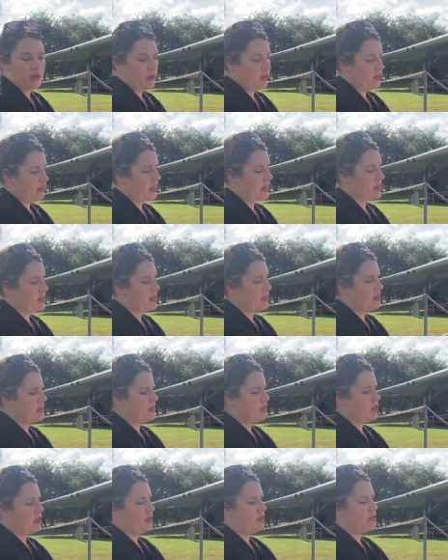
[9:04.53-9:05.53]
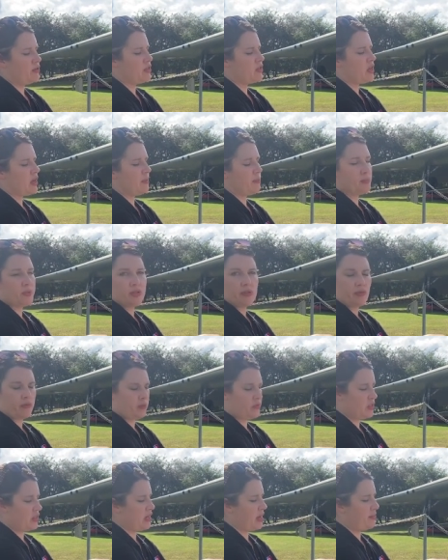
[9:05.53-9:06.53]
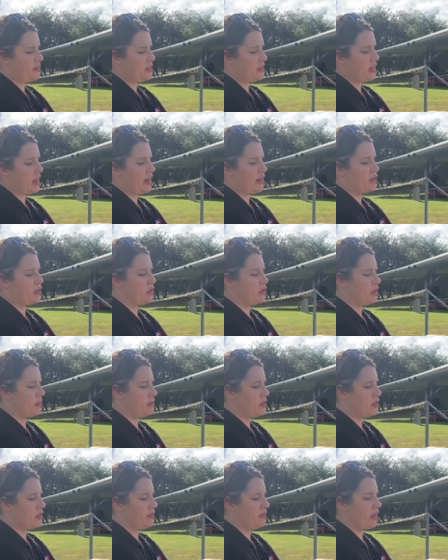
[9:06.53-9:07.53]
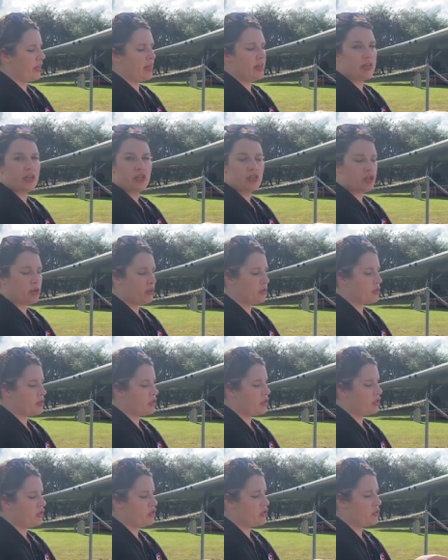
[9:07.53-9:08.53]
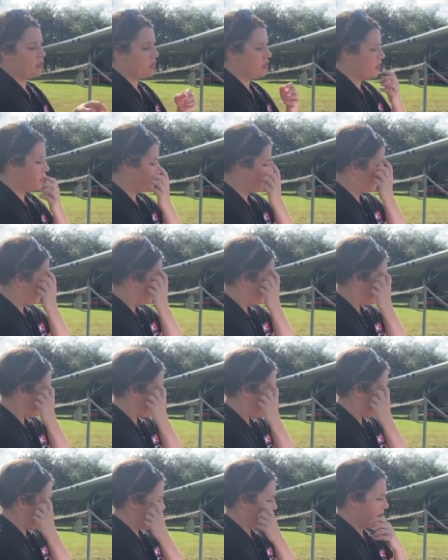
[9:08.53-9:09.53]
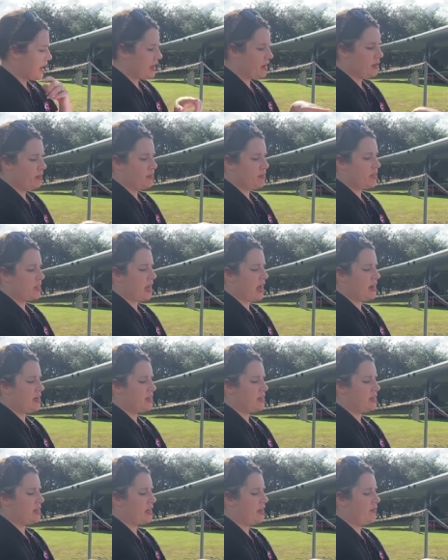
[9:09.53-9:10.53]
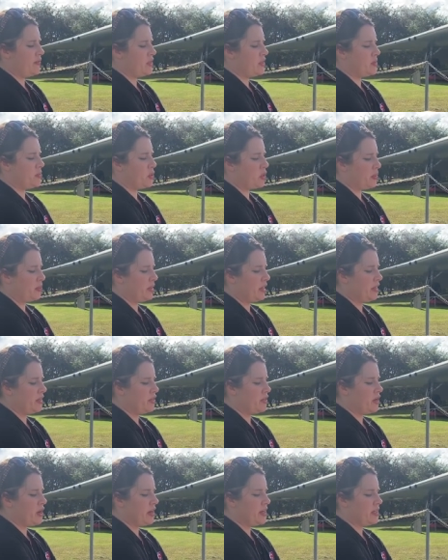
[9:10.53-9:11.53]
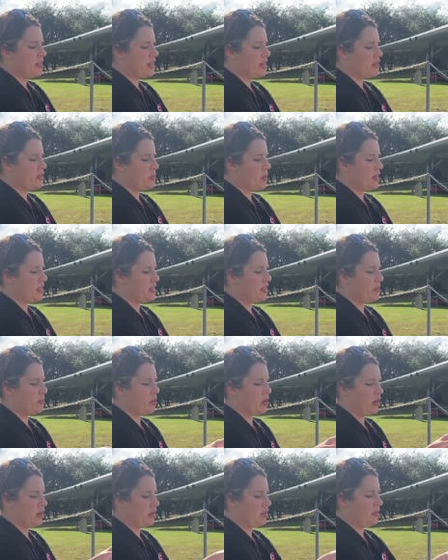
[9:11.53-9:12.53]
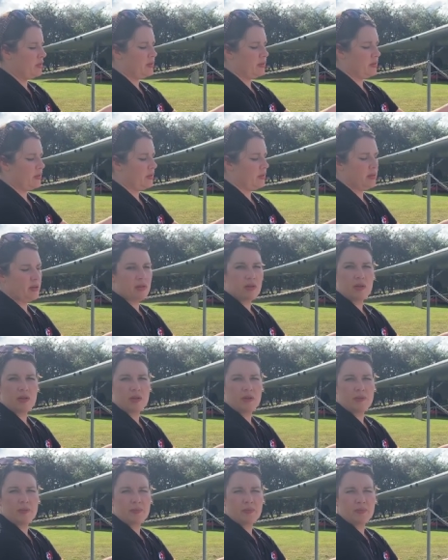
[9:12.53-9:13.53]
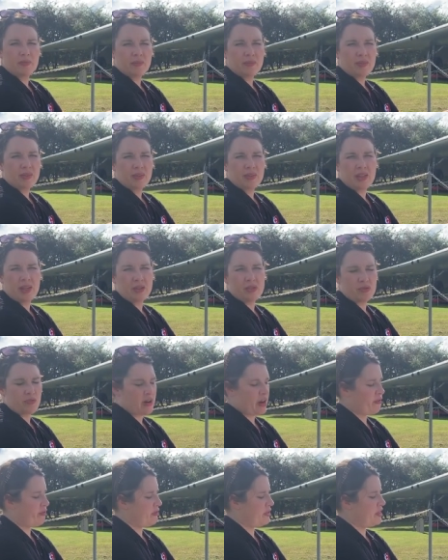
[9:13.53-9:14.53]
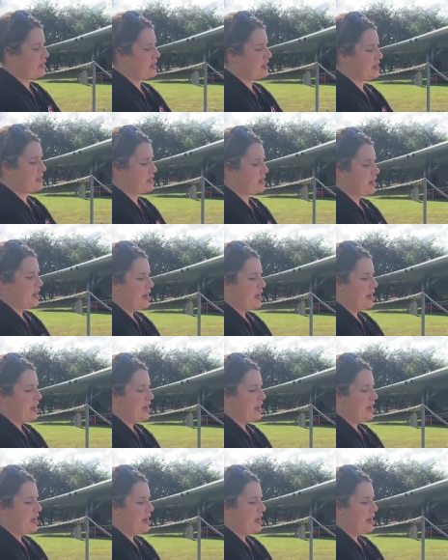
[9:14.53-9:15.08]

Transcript: That's 2 stubs from Stubbs Select Documents of English Constitutional Law, Adams and Stevens Macmillan 1921. Those are references.